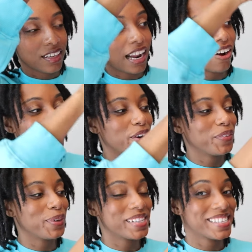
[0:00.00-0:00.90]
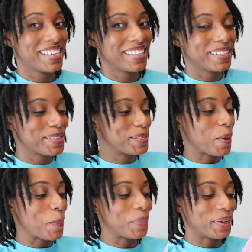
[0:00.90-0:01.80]
And I don't know if you can see
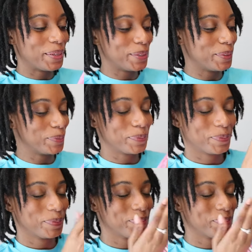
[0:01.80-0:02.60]
this, but